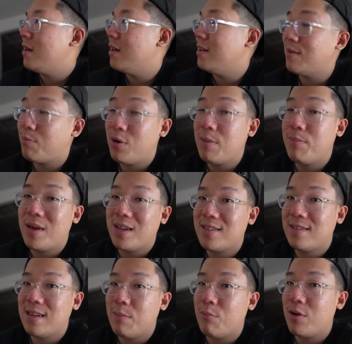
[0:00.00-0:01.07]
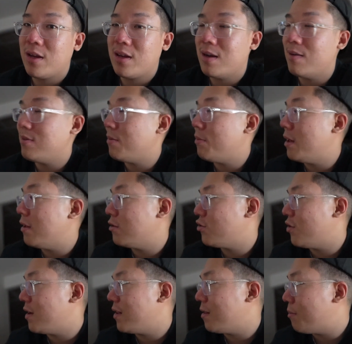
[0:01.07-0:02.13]
It's a pretty big step when it comes to pellet
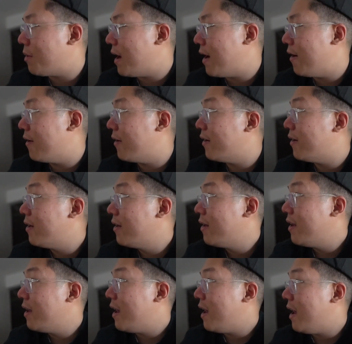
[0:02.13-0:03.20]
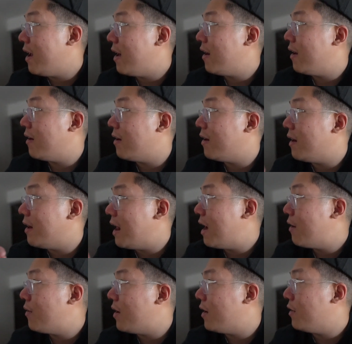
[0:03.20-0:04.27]
training the Payara, and
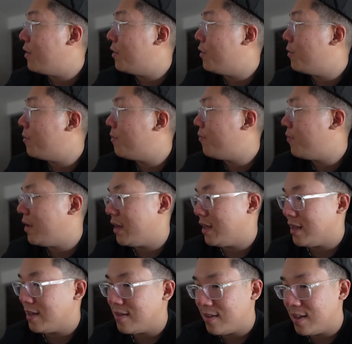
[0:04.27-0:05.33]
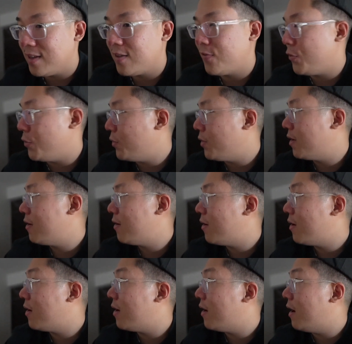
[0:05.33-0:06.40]
now I know it eats this food.
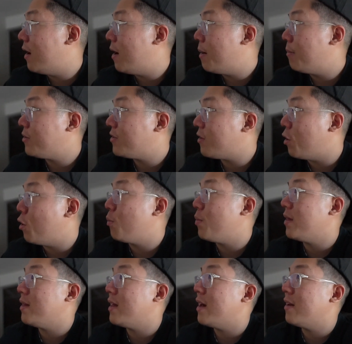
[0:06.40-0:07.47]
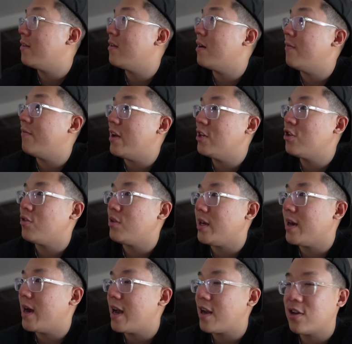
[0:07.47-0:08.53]
Uh, I'm just hoping that
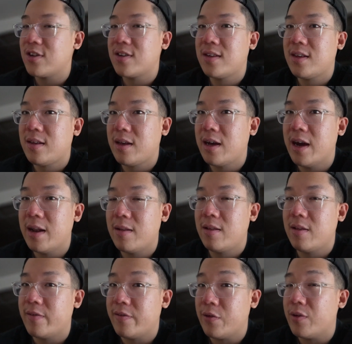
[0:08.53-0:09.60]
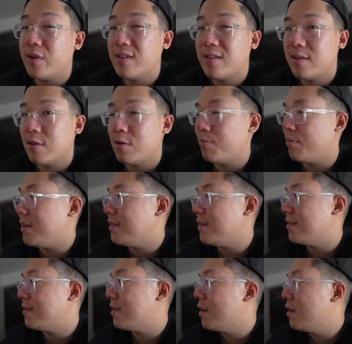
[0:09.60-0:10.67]
eventually I can just cut the food into little
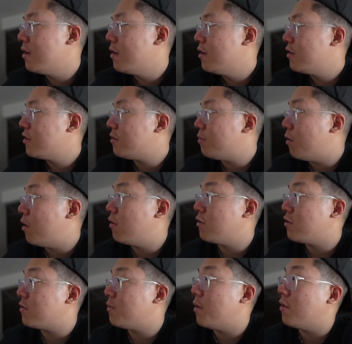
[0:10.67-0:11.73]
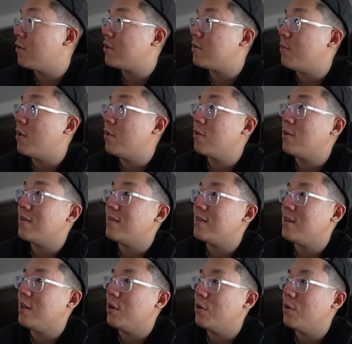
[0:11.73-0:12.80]
pieces, smaller and smaller and smaller,
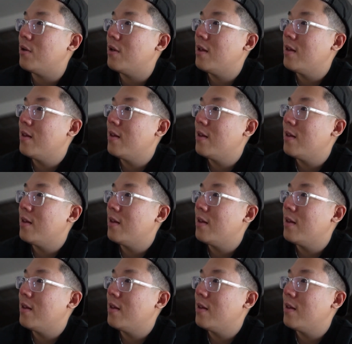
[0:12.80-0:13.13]
until